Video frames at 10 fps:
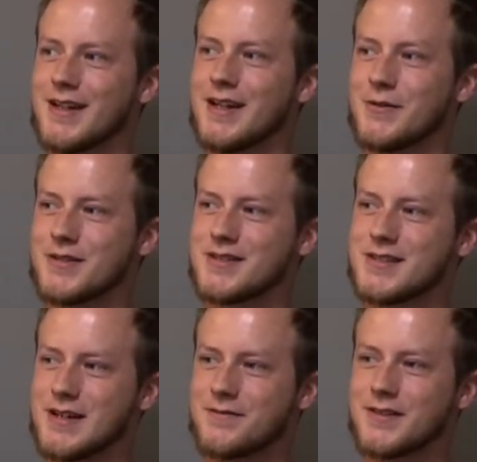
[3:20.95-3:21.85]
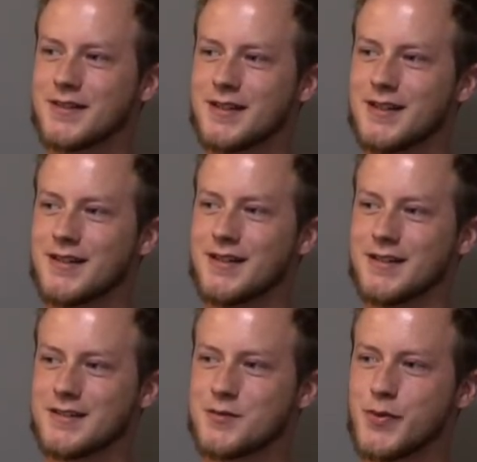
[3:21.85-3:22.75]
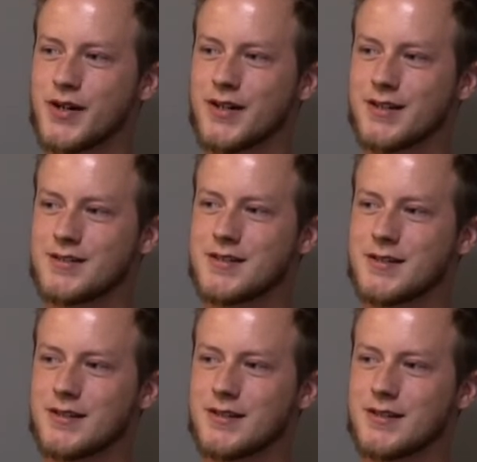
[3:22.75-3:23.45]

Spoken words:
It was definitely an experience.